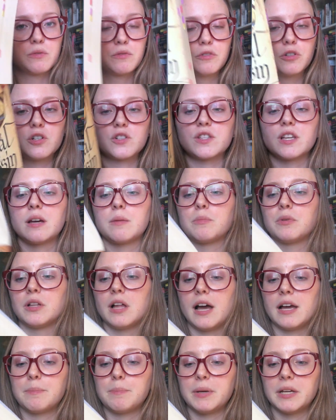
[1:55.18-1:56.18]
for example,
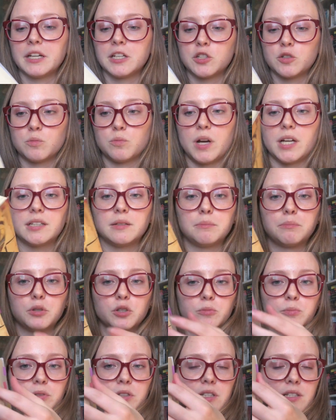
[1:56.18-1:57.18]
I picked red and
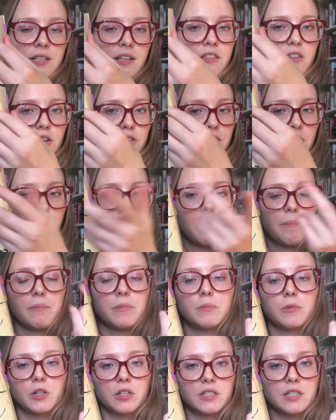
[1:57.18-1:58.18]
purple because I thought they went
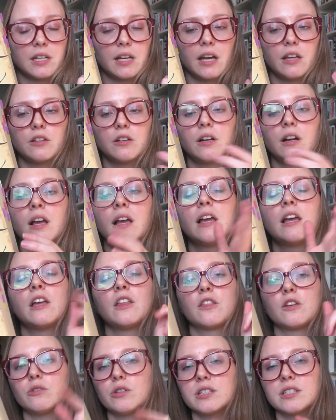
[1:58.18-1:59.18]
good together.
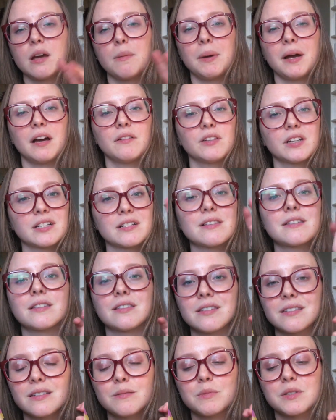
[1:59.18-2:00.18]
The only time I have like a
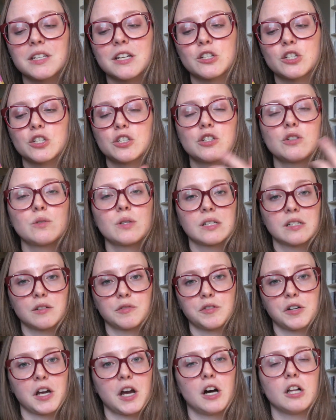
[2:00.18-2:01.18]
system is I just use a
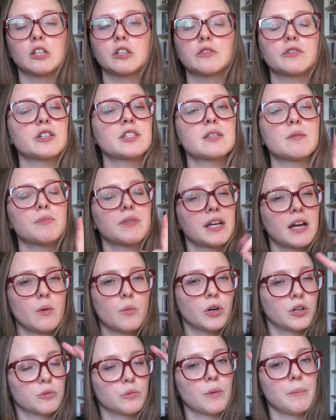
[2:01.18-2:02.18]
different color if it's something I
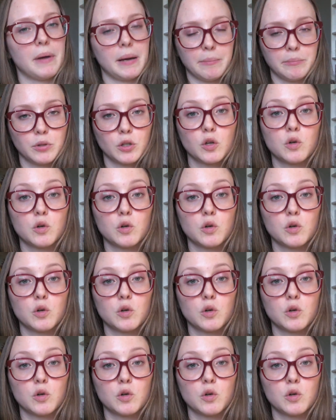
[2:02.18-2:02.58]
want to remember